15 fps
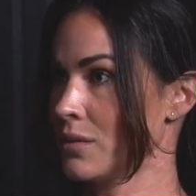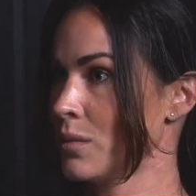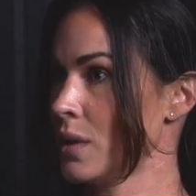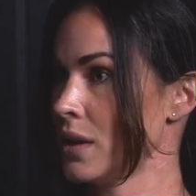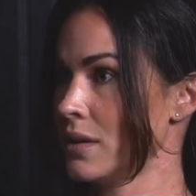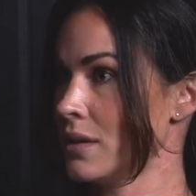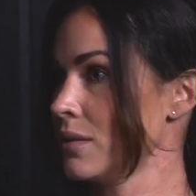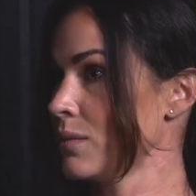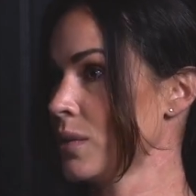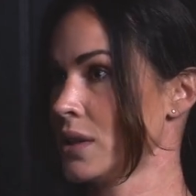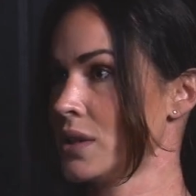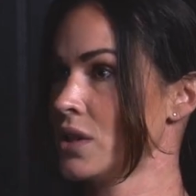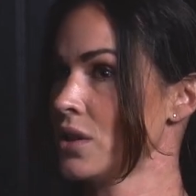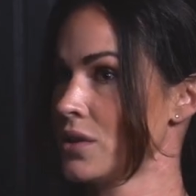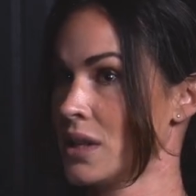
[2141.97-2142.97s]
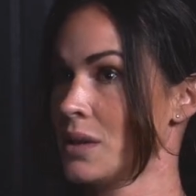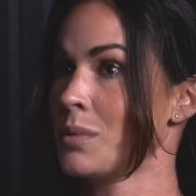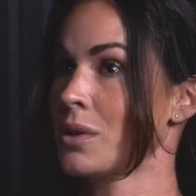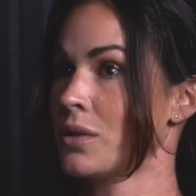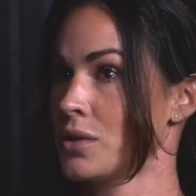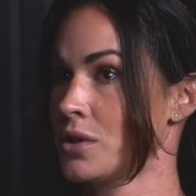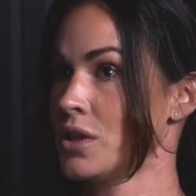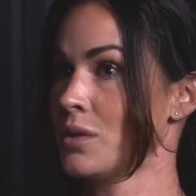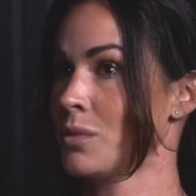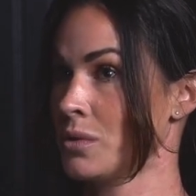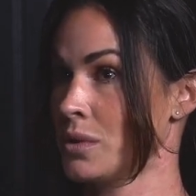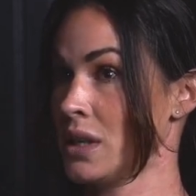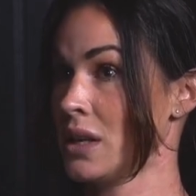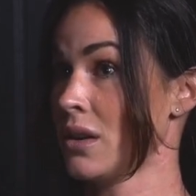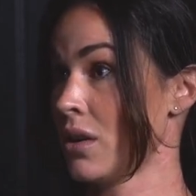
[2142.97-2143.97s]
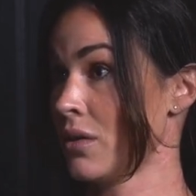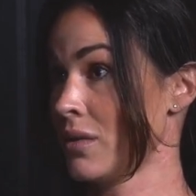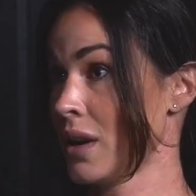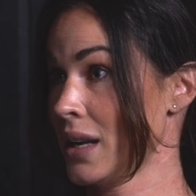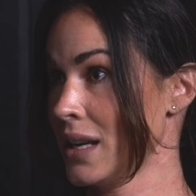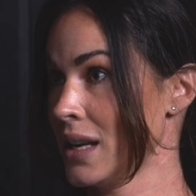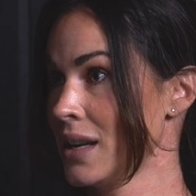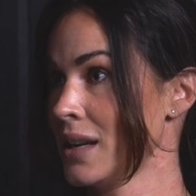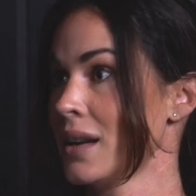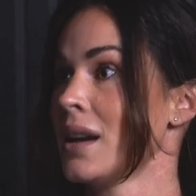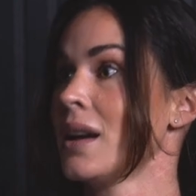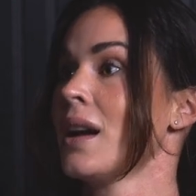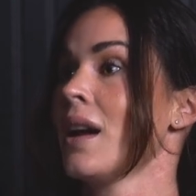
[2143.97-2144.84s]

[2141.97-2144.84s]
What's your typical gym routine already?